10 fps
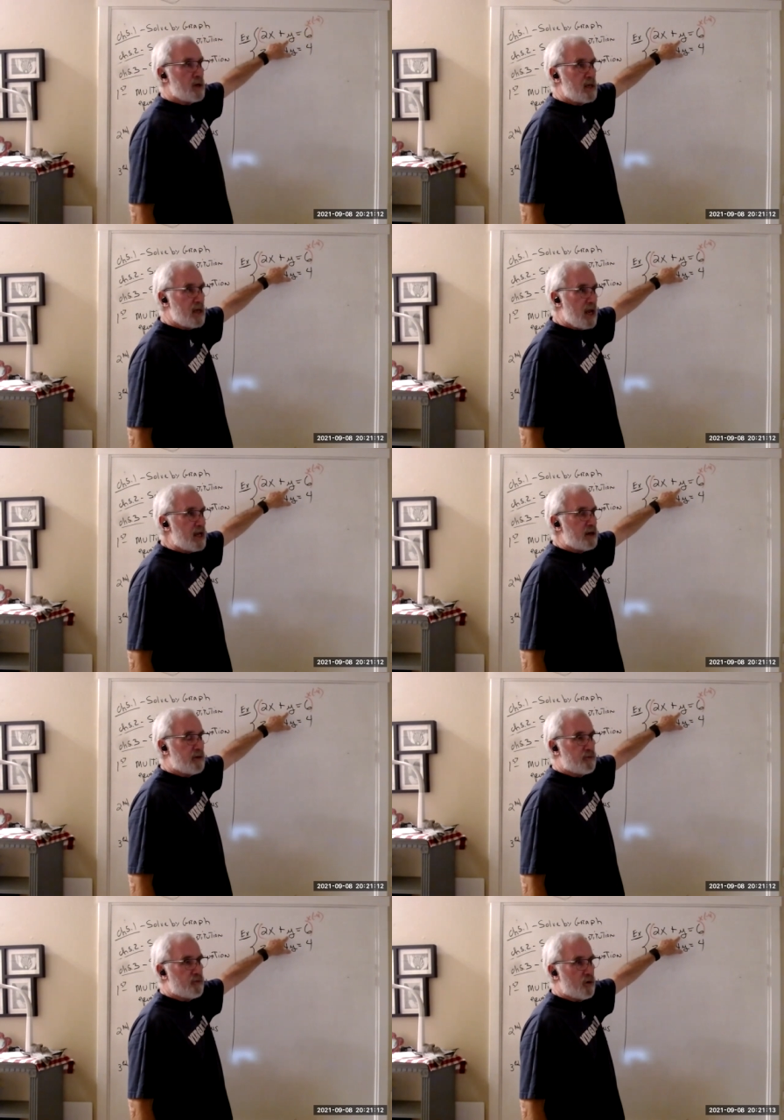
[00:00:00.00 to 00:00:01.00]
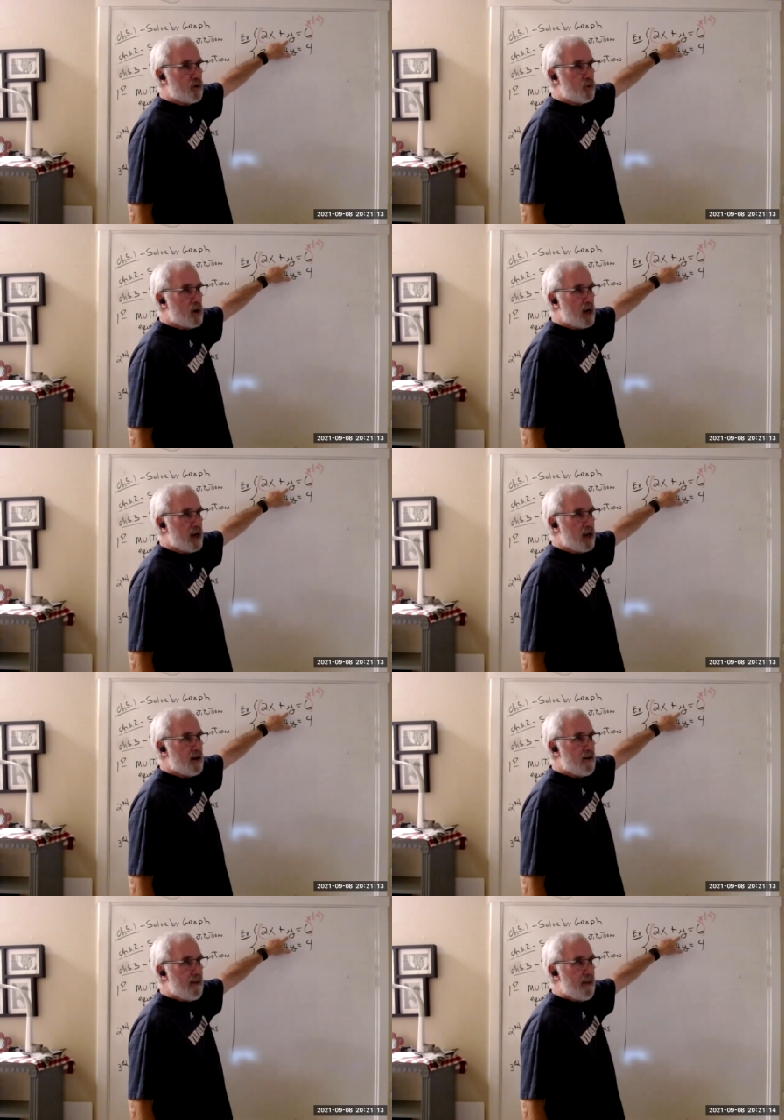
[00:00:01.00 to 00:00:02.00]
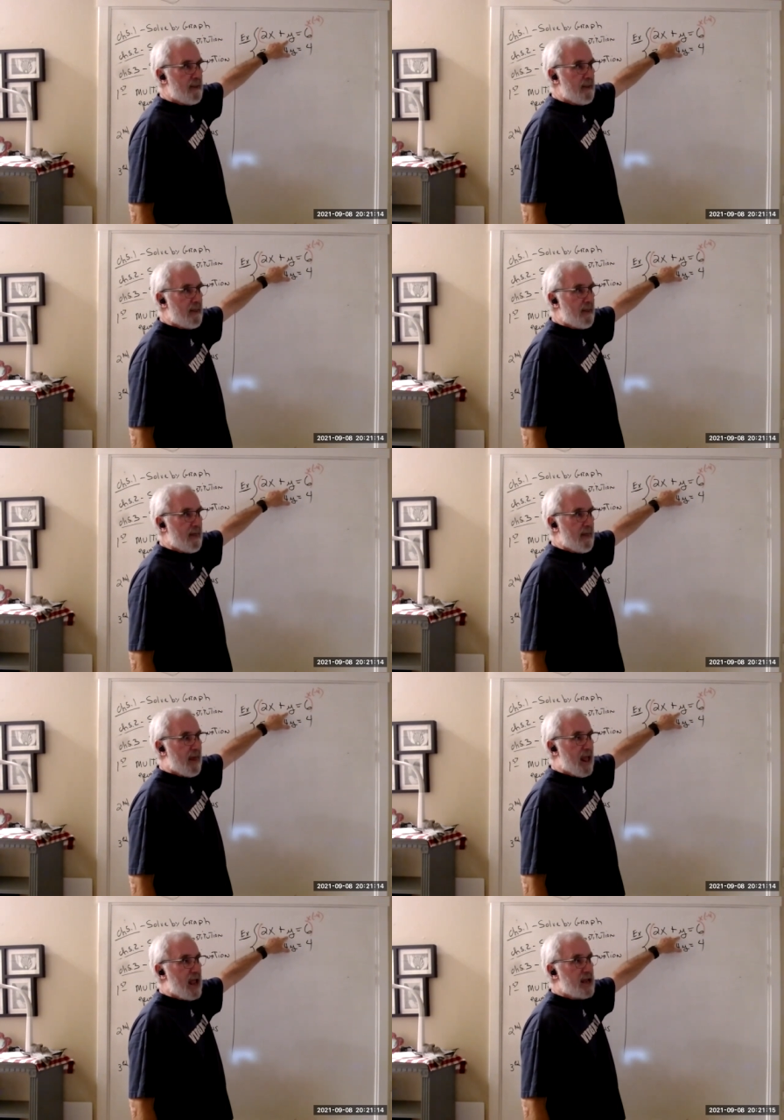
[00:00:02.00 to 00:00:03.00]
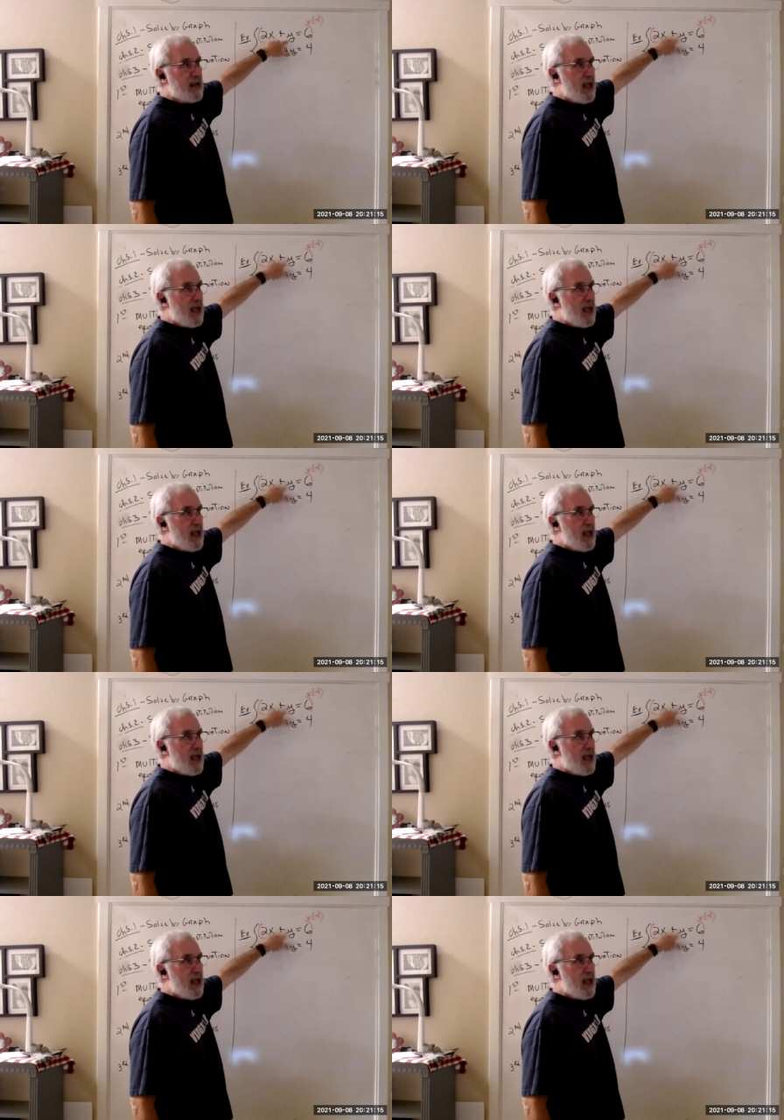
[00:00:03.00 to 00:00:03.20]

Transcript: a negative 4y and